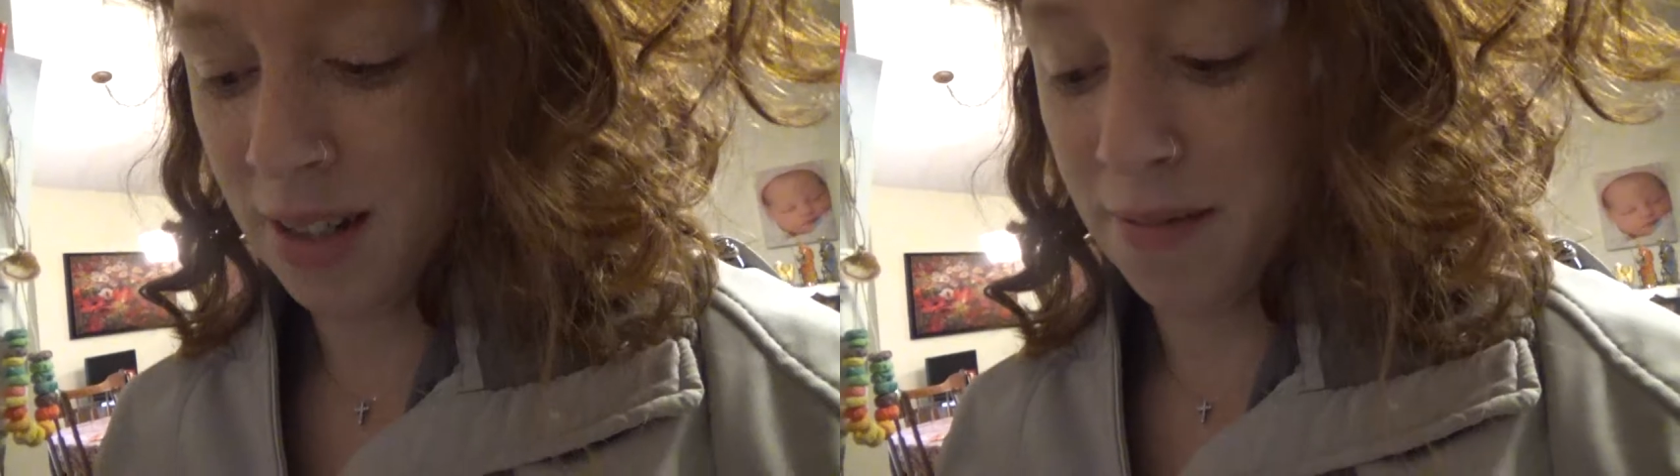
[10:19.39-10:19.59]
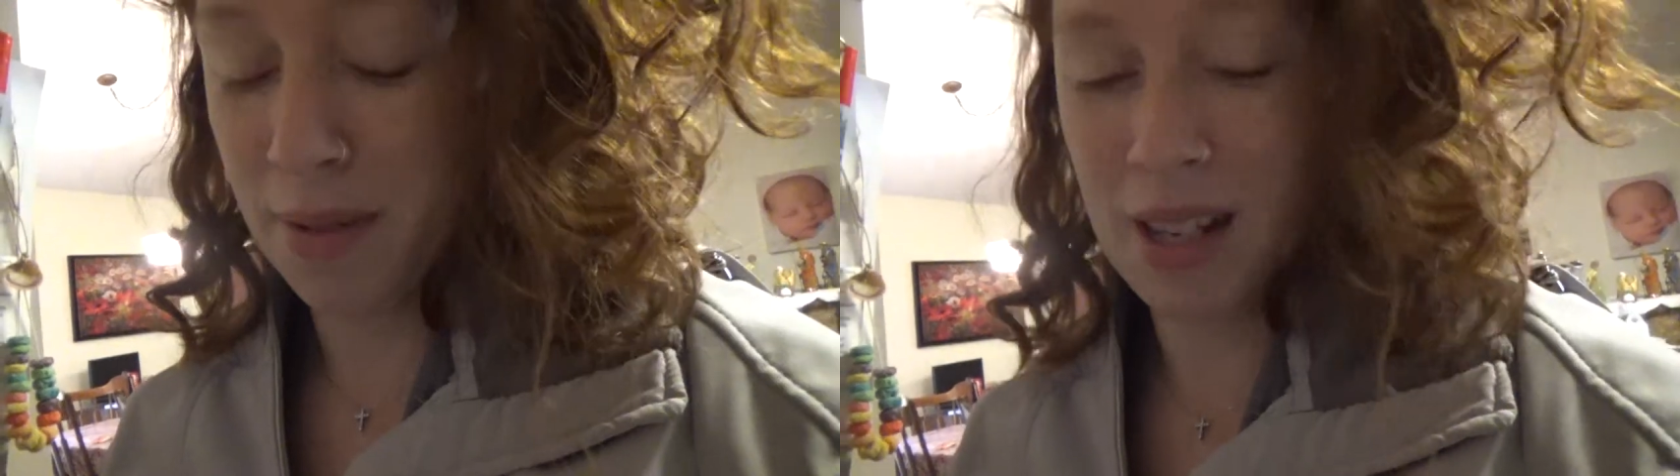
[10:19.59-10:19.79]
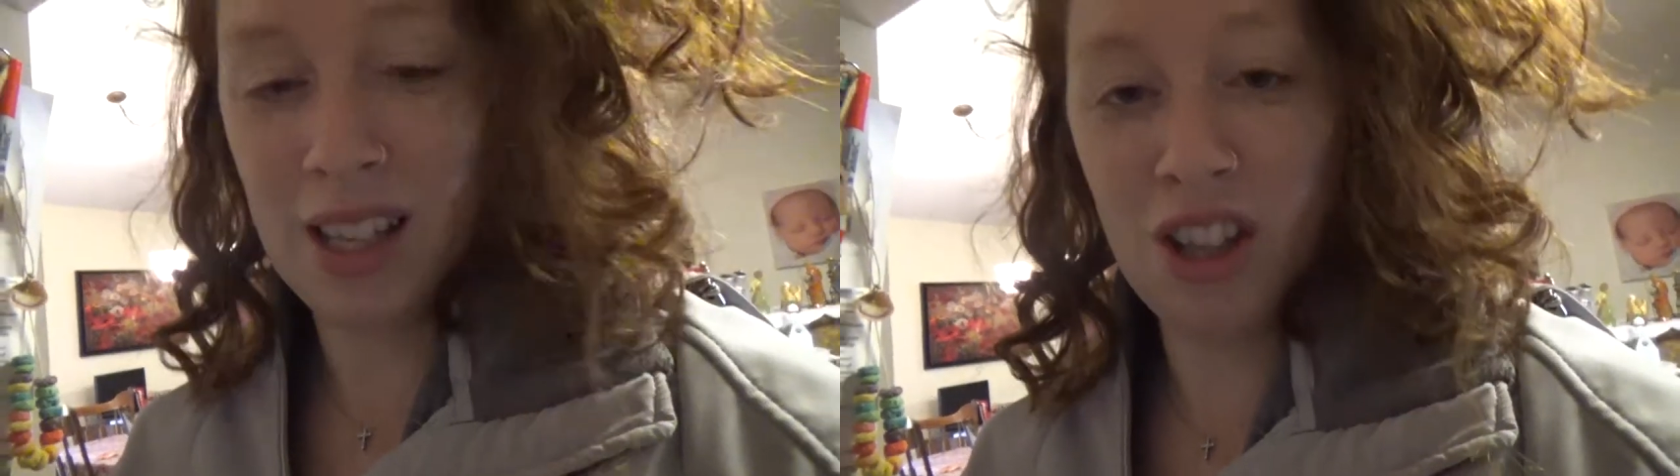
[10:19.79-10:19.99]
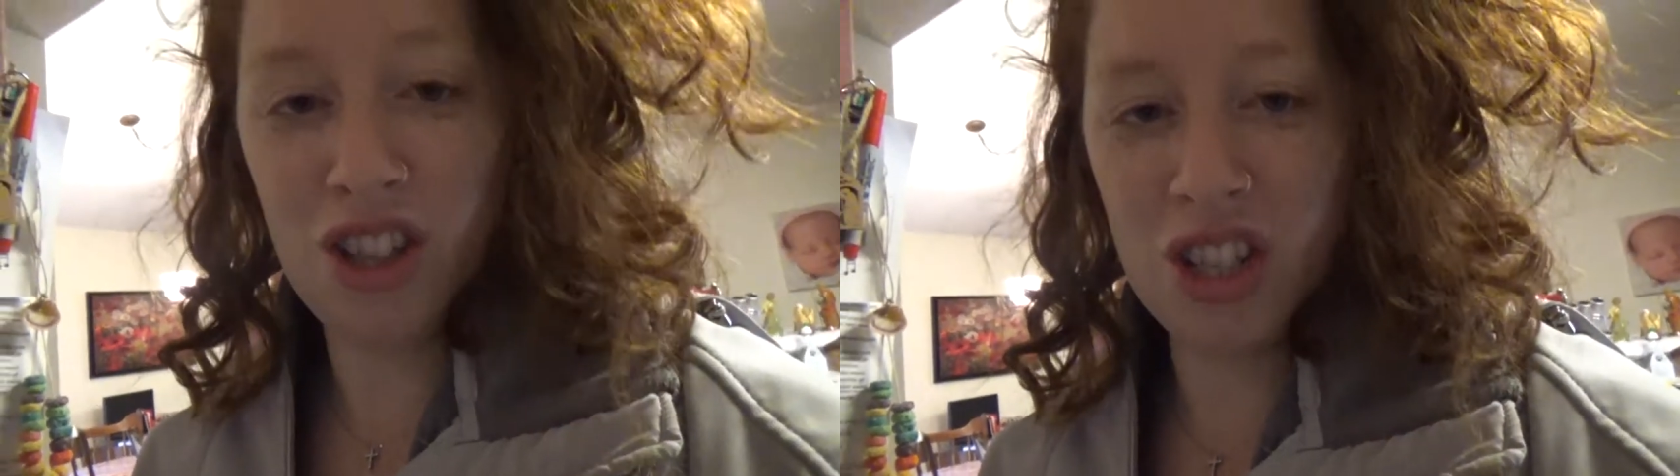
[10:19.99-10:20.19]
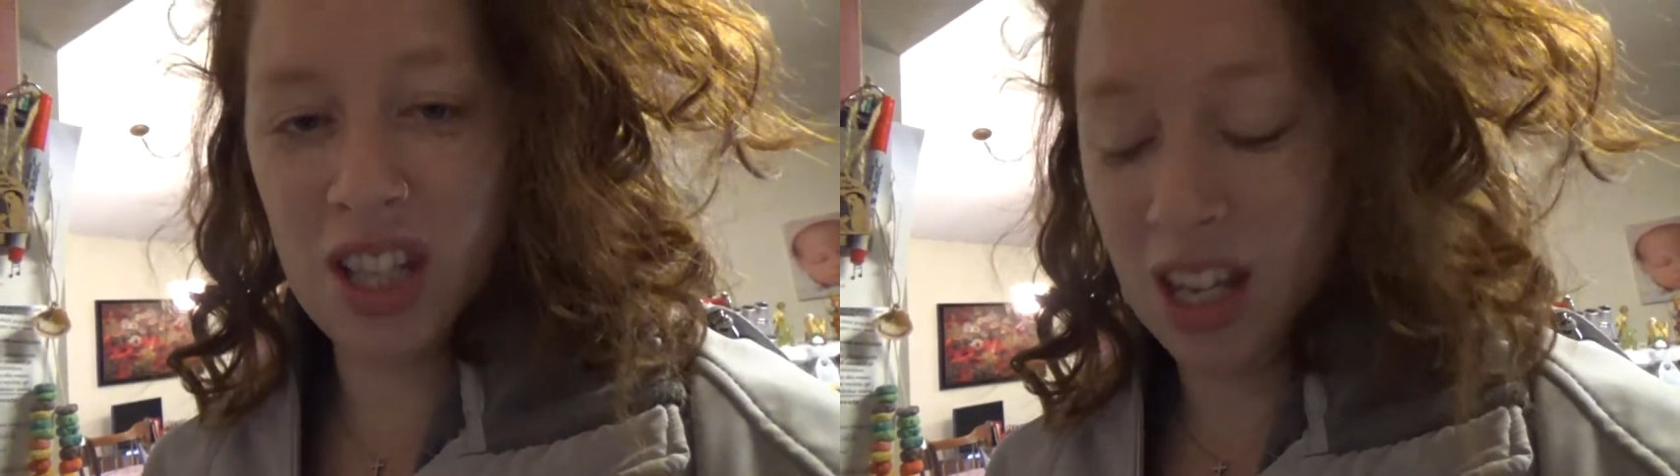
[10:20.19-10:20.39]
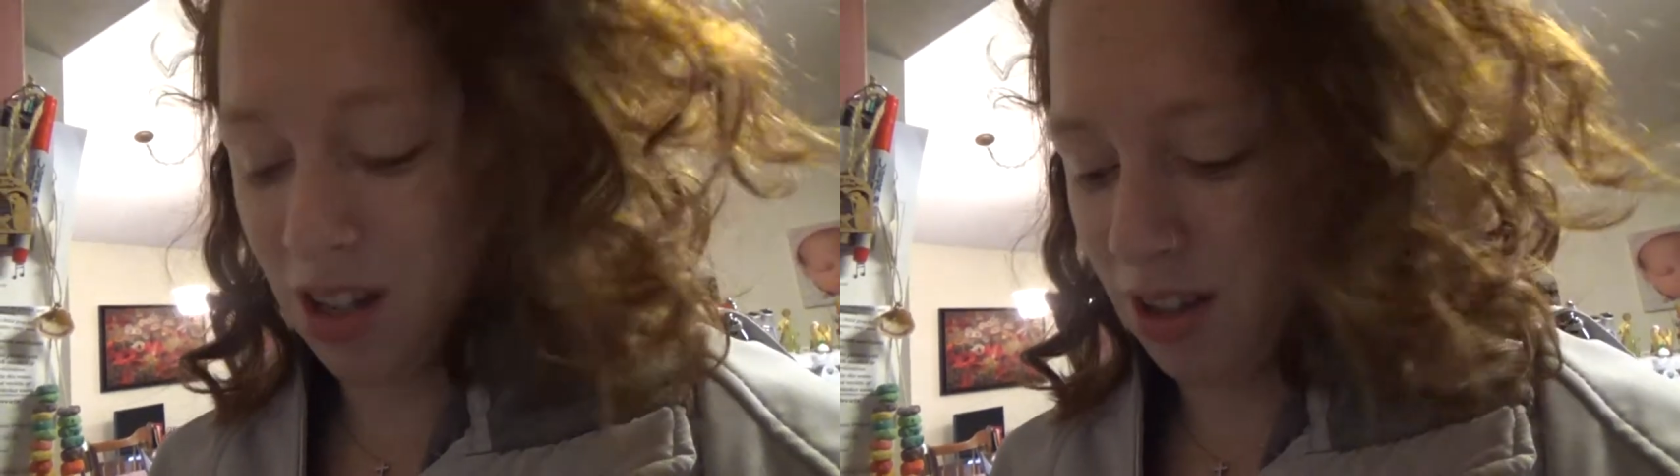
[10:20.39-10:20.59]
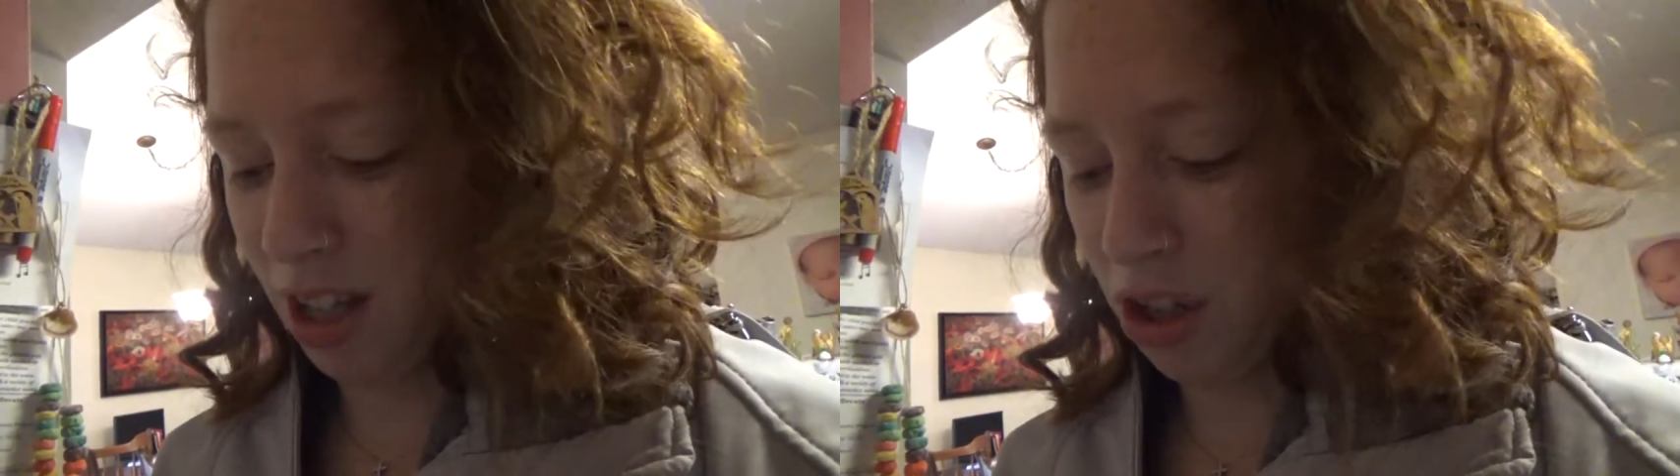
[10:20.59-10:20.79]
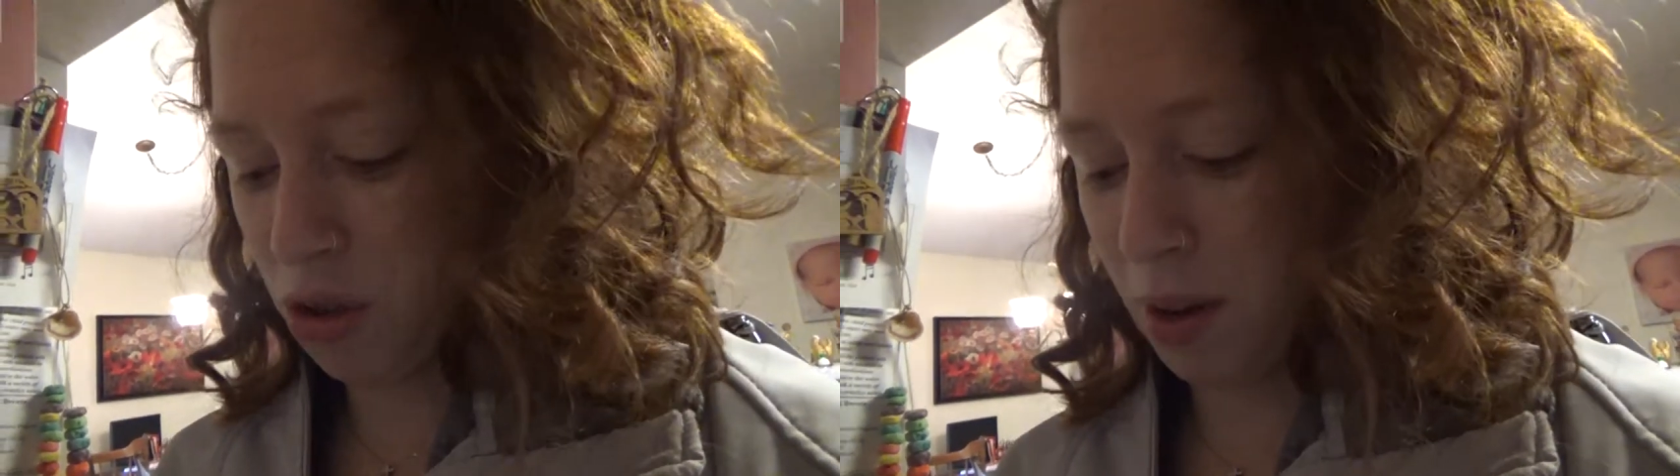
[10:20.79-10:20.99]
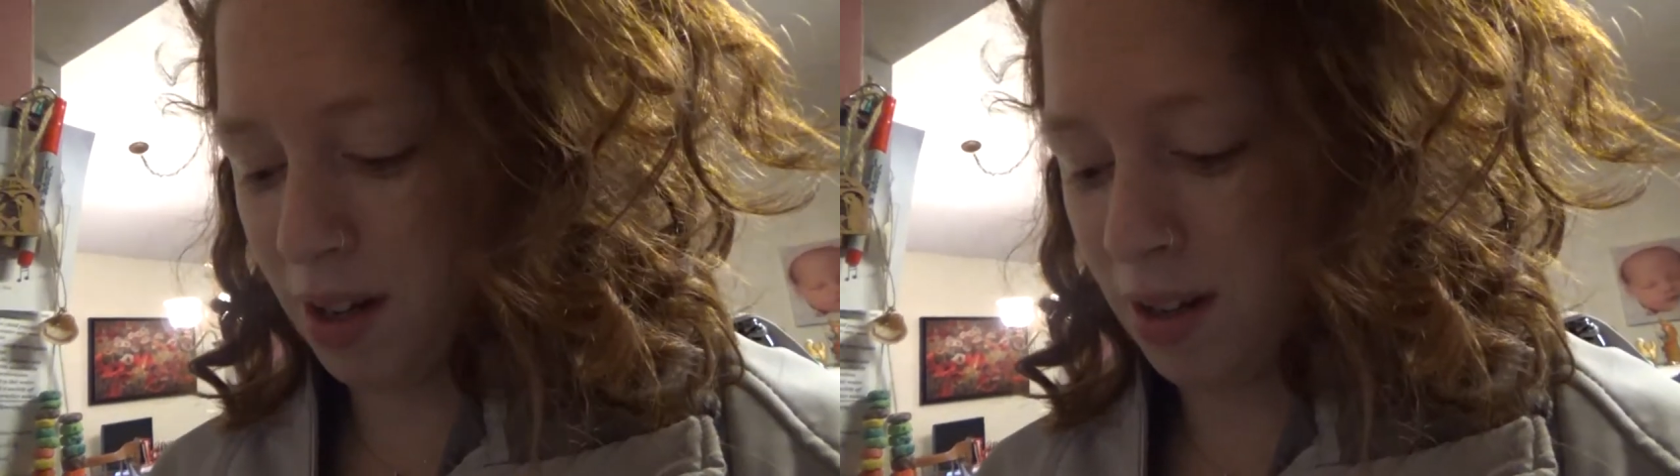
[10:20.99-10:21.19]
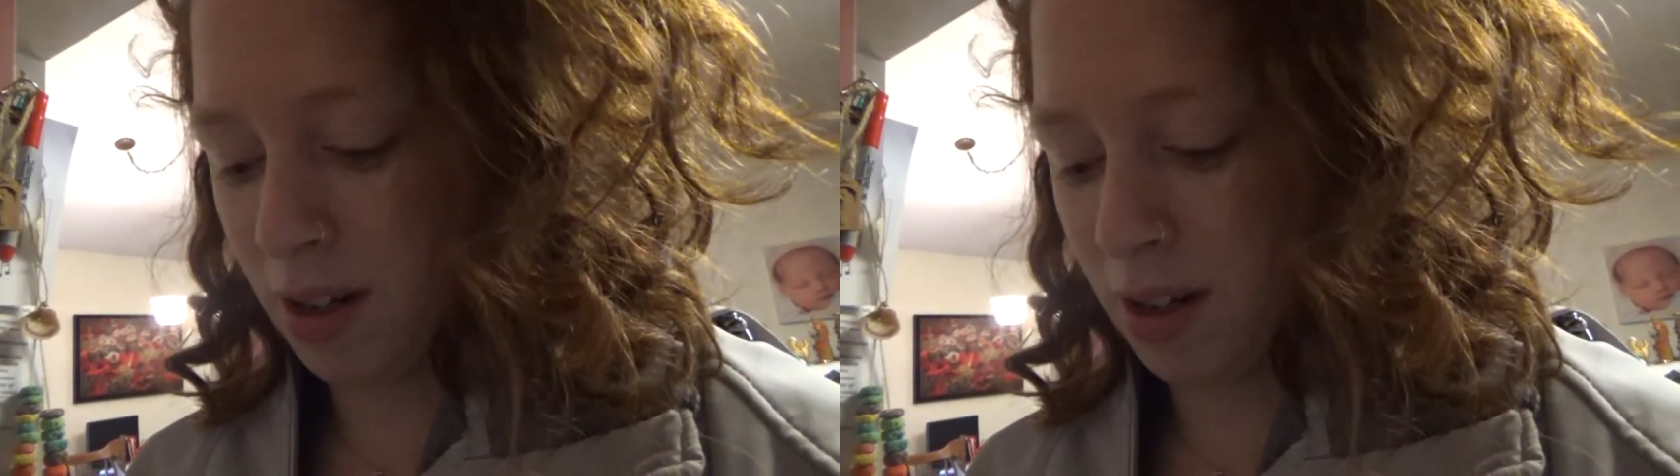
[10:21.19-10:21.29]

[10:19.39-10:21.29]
But he looked just like you, like your twin.